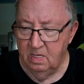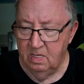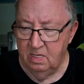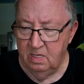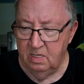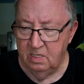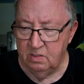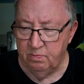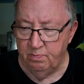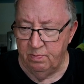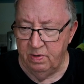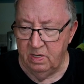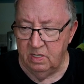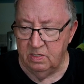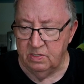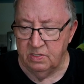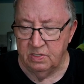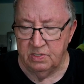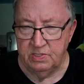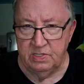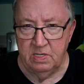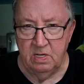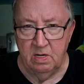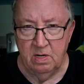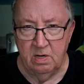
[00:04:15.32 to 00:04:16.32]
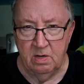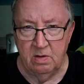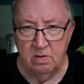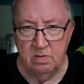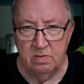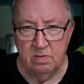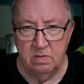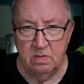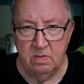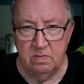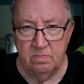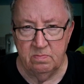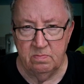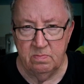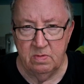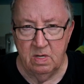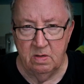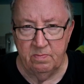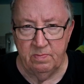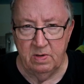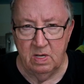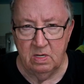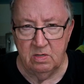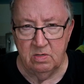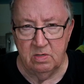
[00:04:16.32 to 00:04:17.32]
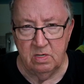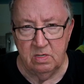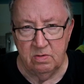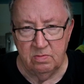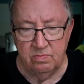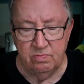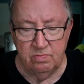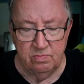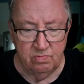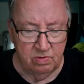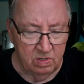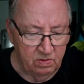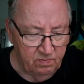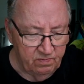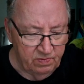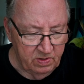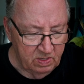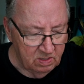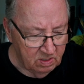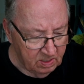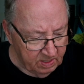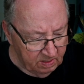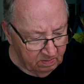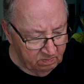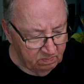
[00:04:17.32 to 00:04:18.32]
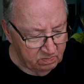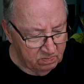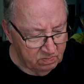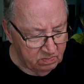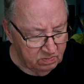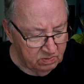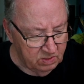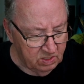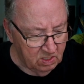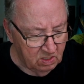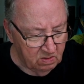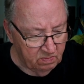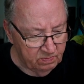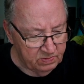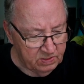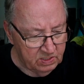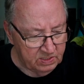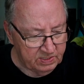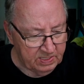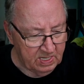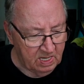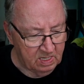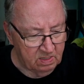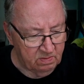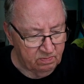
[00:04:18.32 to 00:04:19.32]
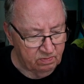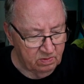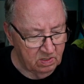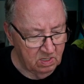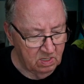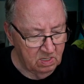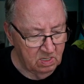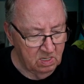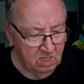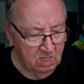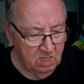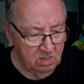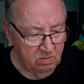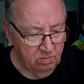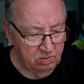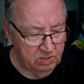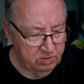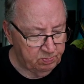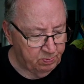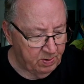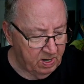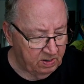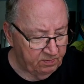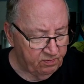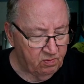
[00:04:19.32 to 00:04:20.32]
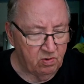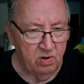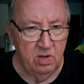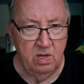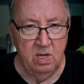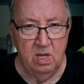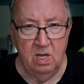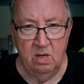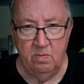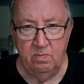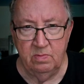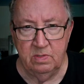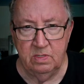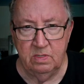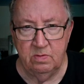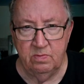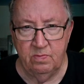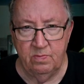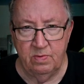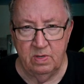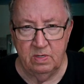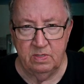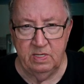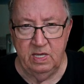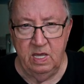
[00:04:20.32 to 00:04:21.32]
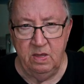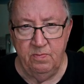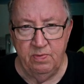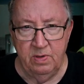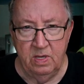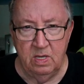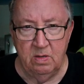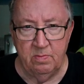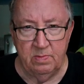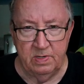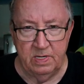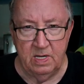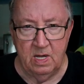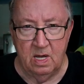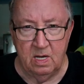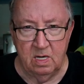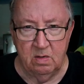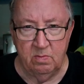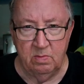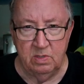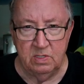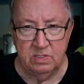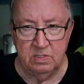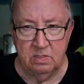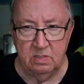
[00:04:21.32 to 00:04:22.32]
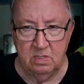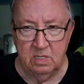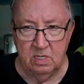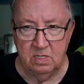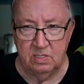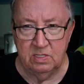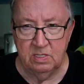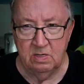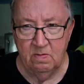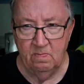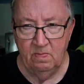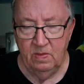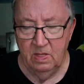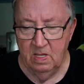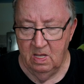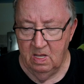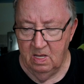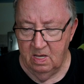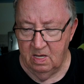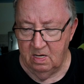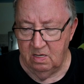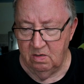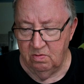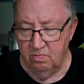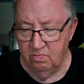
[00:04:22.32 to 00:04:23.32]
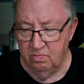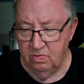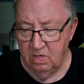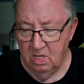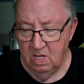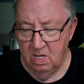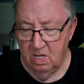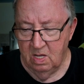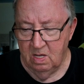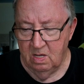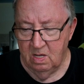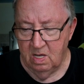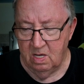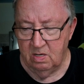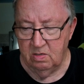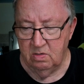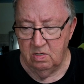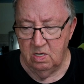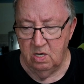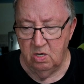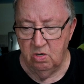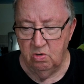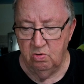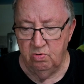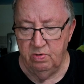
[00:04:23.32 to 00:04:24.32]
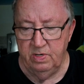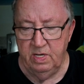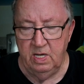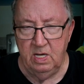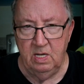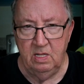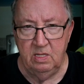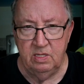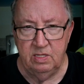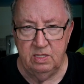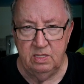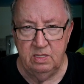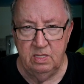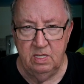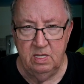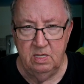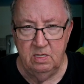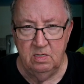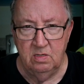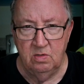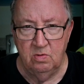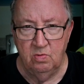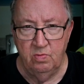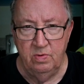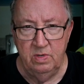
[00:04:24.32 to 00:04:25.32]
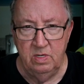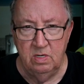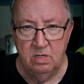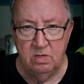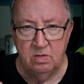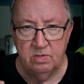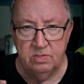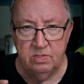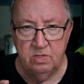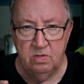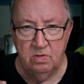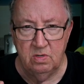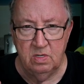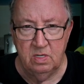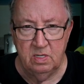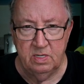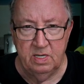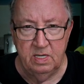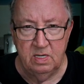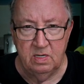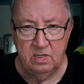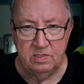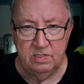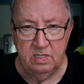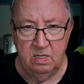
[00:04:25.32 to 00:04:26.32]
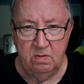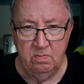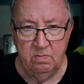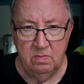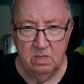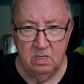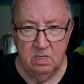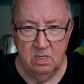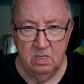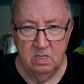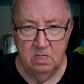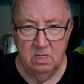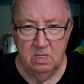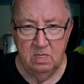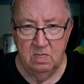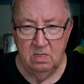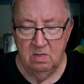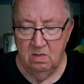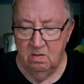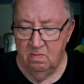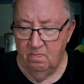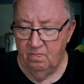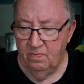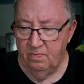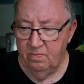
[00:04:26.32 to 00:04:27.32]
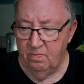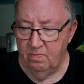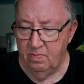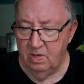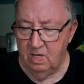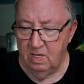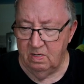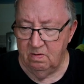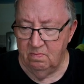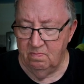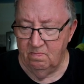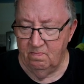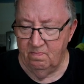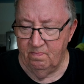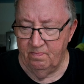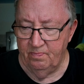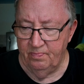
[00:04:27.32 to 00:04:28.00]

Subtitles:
business here. I'm not going to reveal him, you know, just out of respect for him, but keep him anonymous, because I don't hold any ill will against him. But